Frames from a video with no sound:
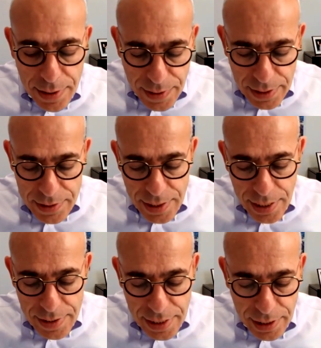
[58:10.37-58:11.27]
things
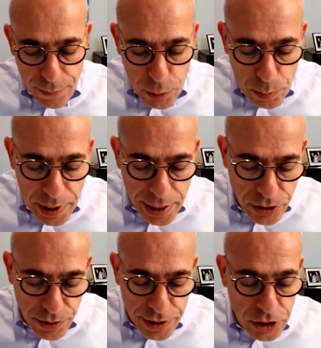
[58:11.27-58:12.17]
that give you
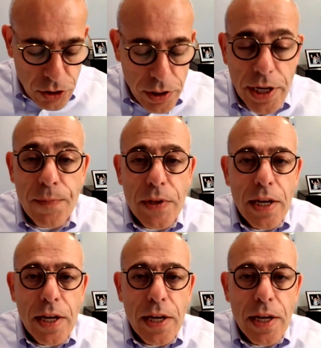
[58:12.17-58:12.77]
pleasure and joy.